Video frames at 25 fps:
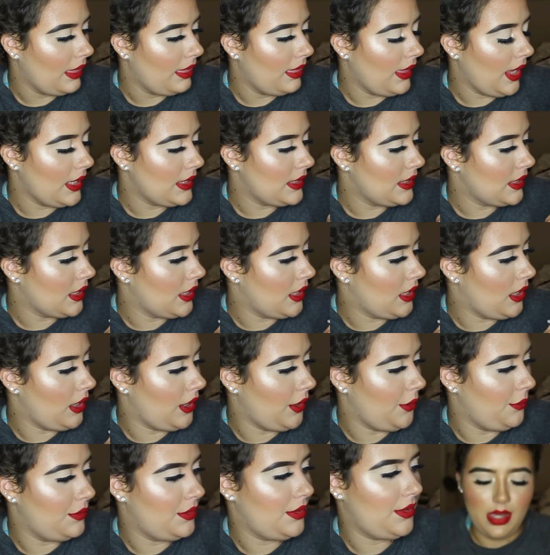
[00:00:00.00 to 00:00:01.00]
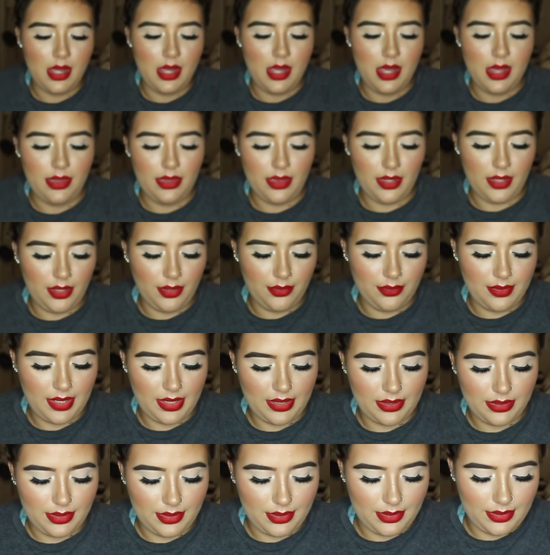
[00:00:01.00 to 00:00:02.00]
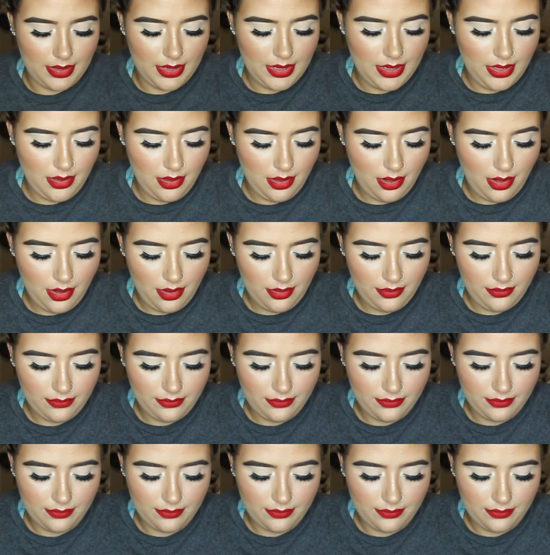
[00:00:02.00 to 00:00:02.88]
That's cute. Then you take the lid off,